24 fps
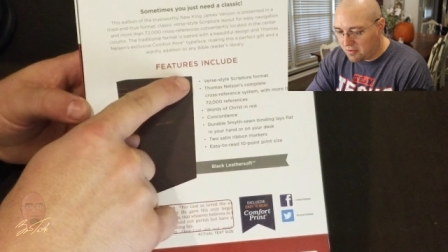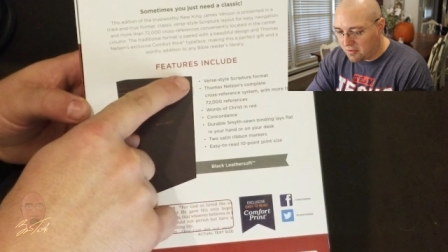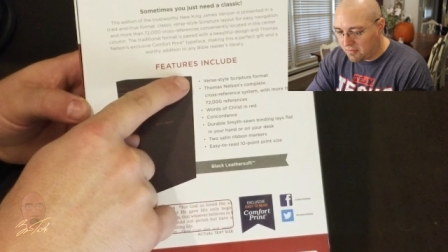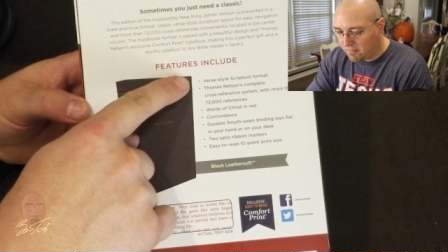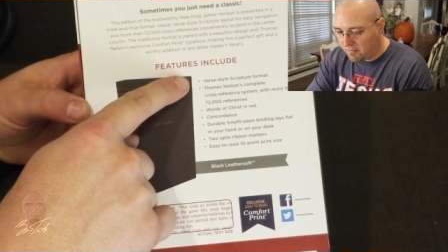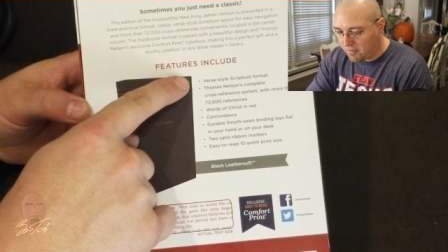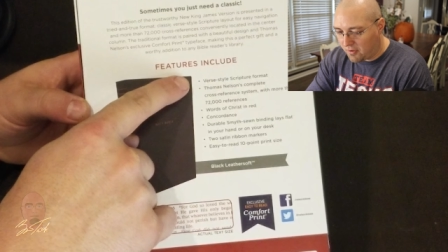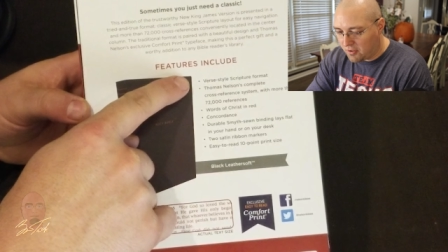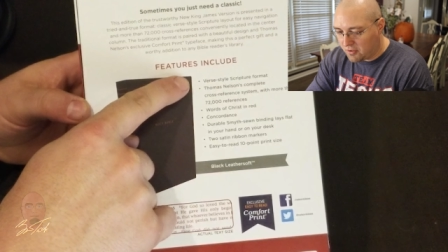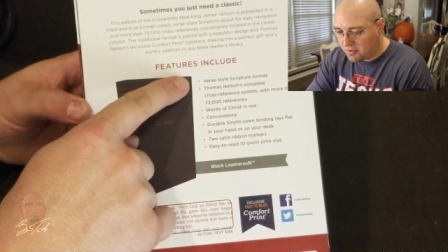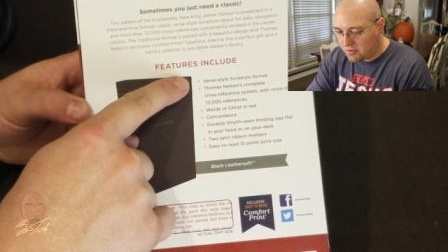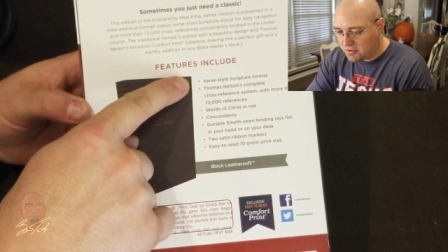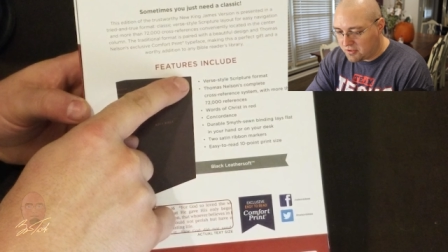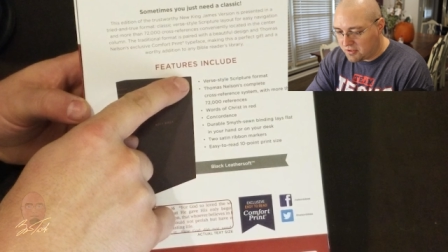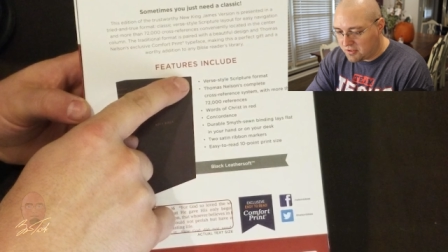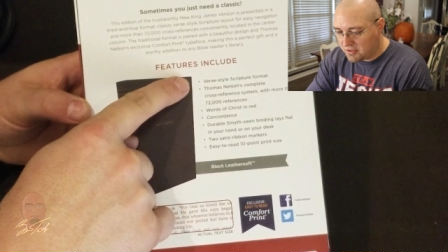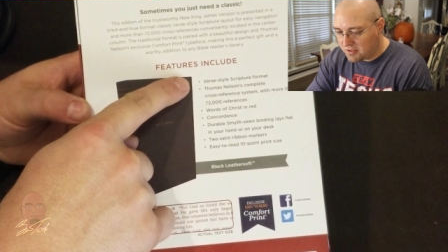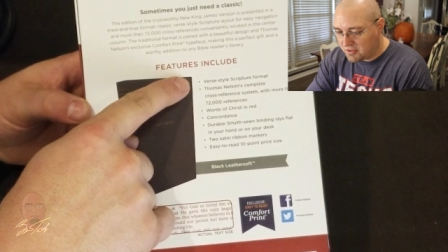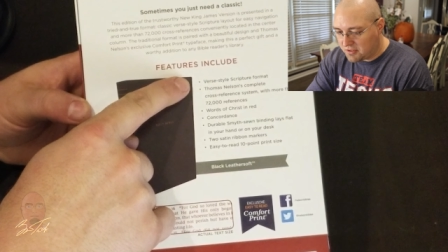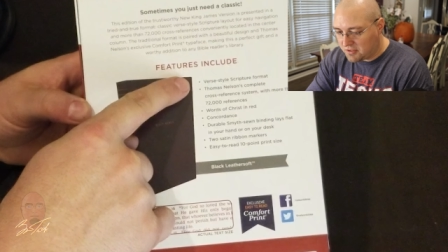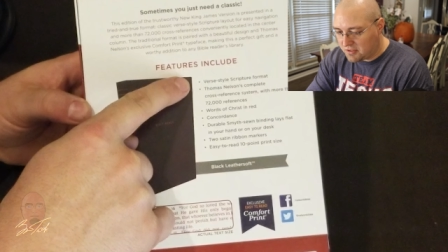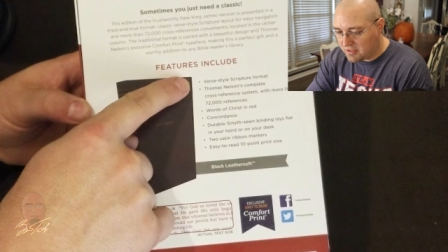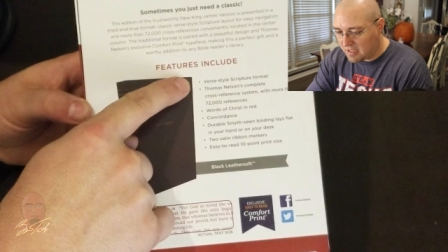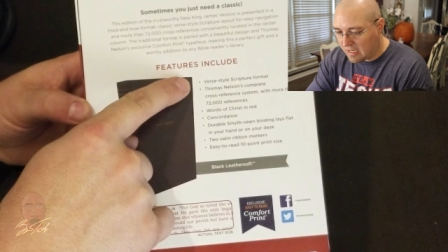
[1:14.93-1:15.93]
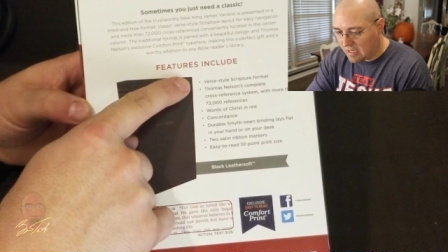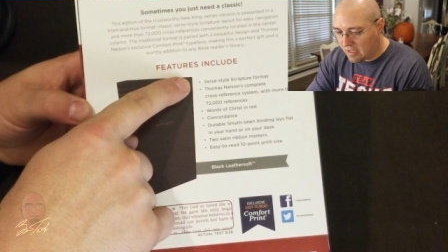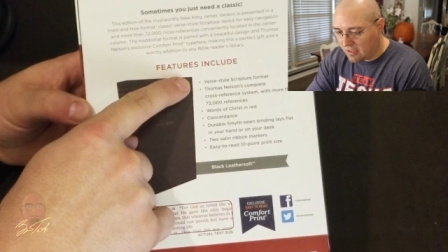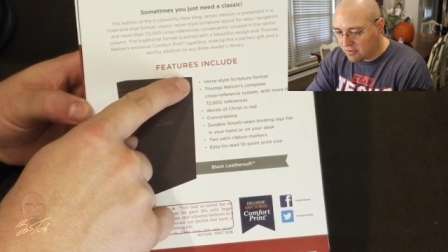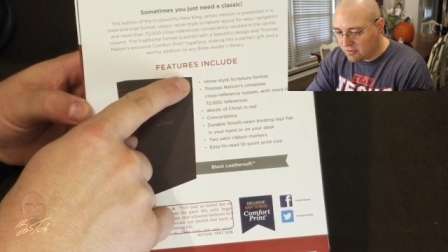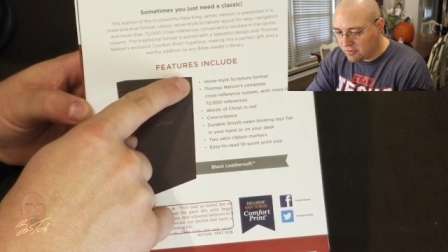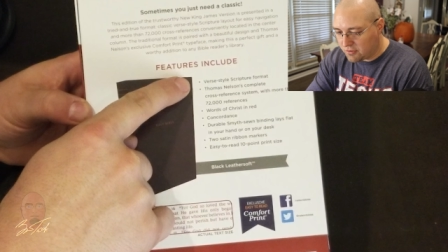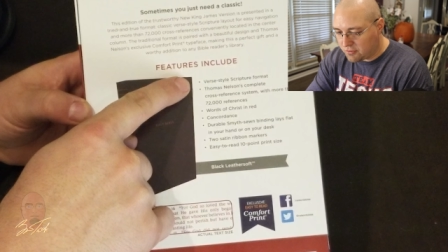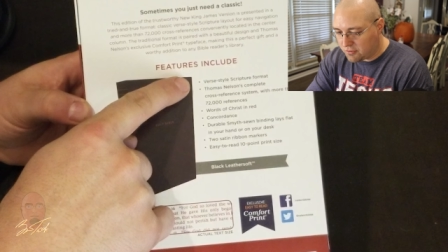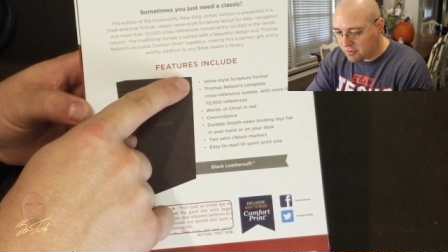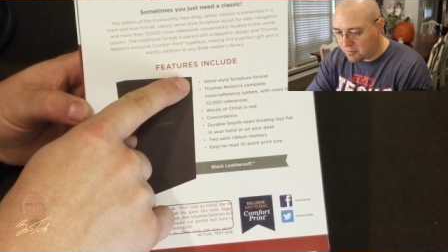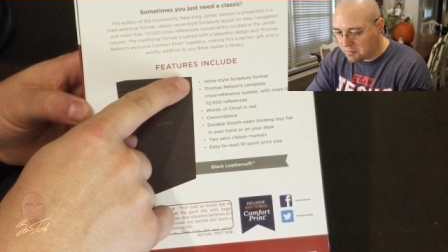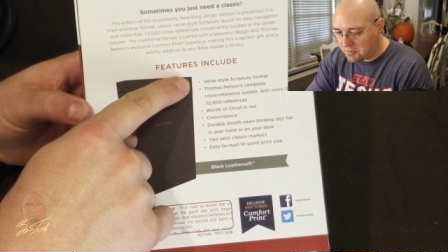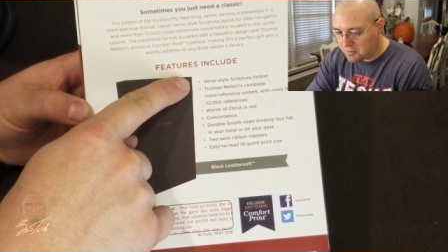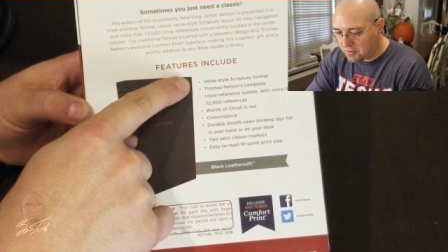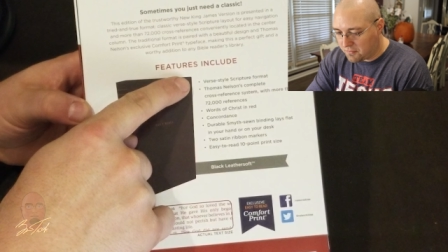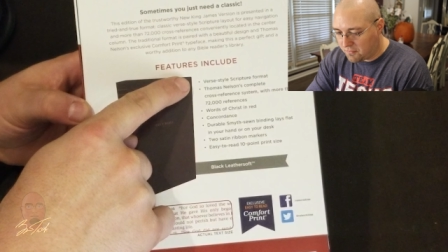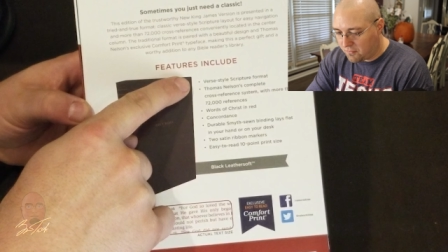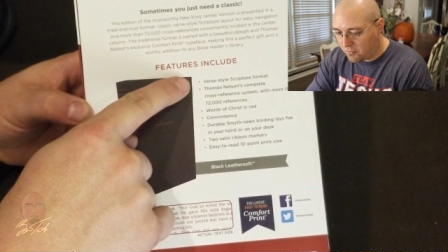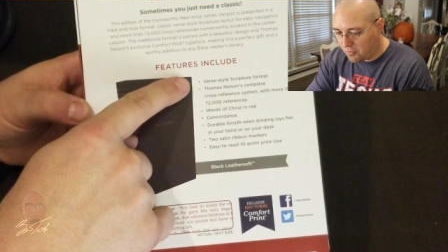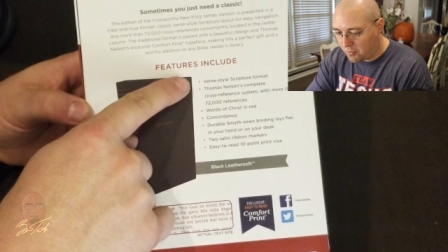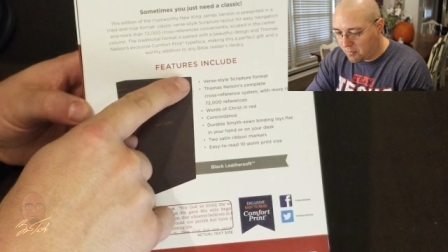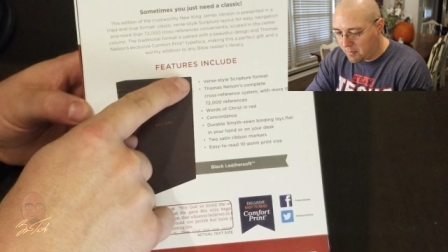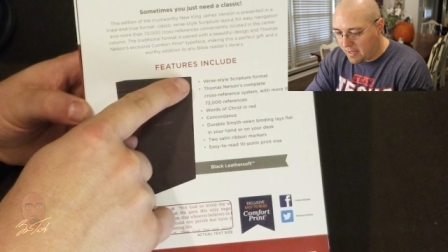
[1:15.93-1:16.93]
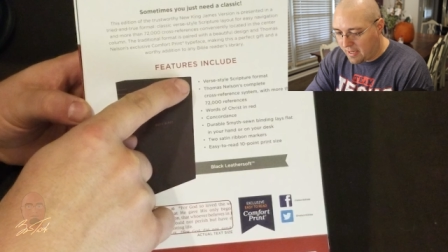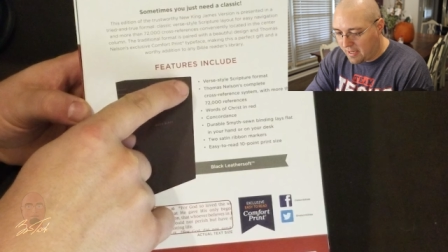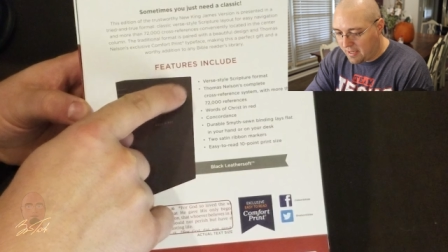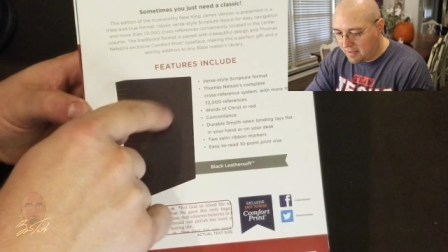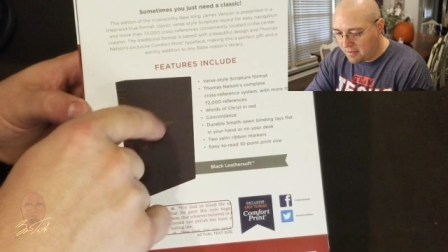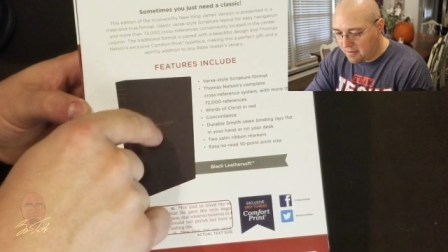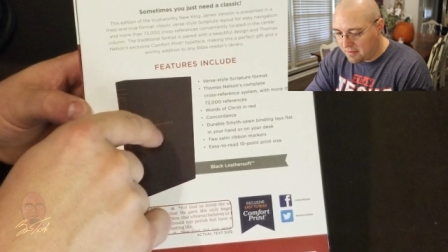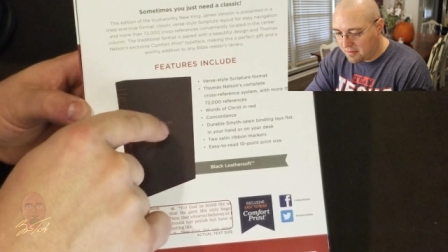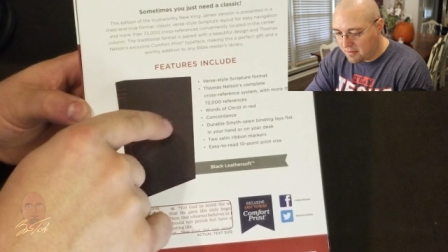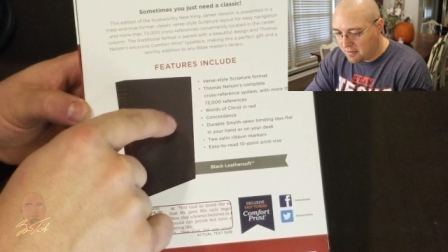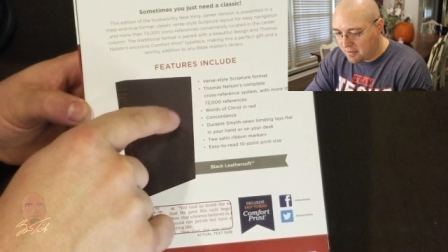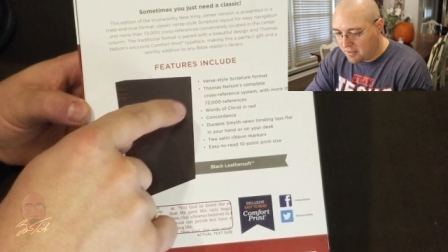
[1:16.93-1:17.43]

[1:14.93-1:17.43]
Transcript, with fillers: the verse style scripture format,